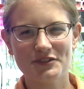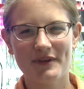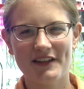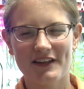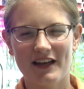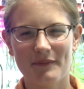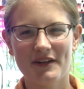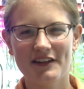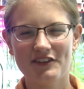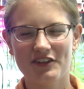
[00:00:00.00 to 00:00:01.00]
Schmidt. I'm
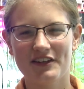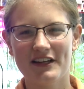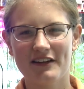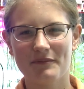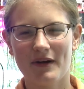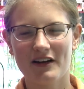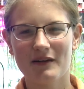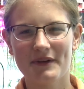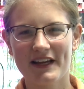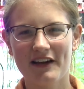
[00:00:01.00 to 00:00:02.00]
an intern here at
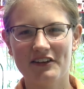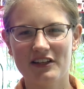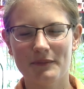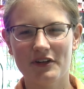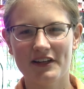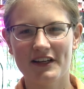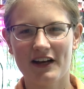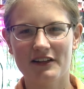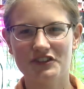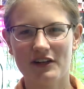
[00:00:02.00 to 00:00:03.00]
Montgomery County Community
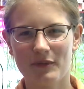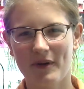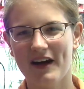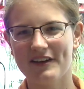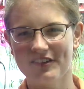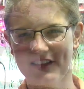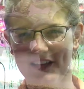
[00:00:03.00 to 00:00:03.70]
College Aquaponics